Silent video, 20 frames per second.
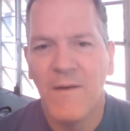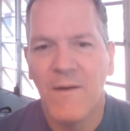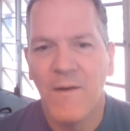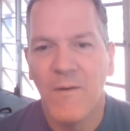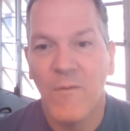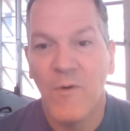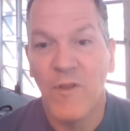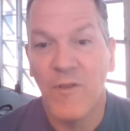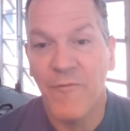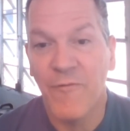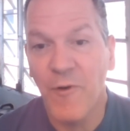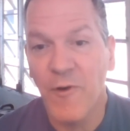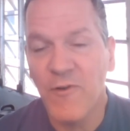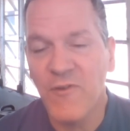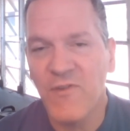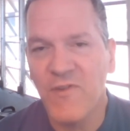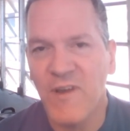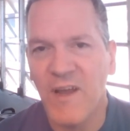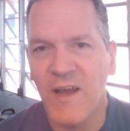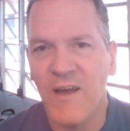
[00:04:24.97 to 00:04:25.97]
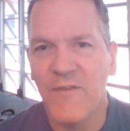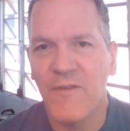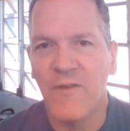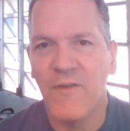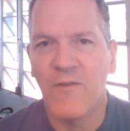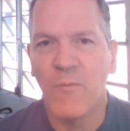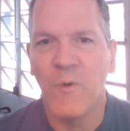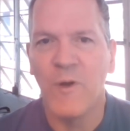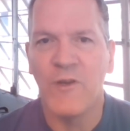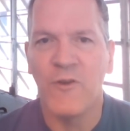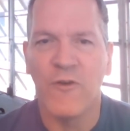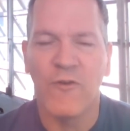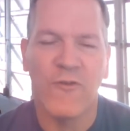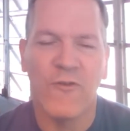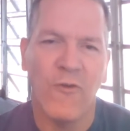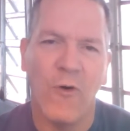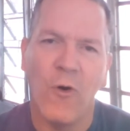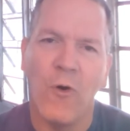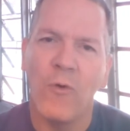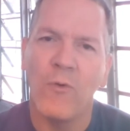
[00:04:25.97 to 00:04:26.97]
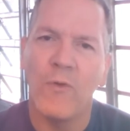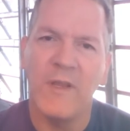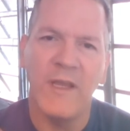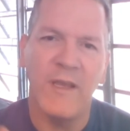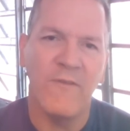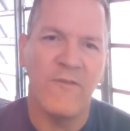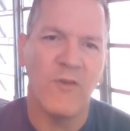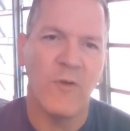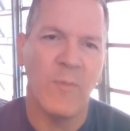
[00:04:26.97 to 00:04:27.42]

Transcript: Well, the first death is when your soul leaves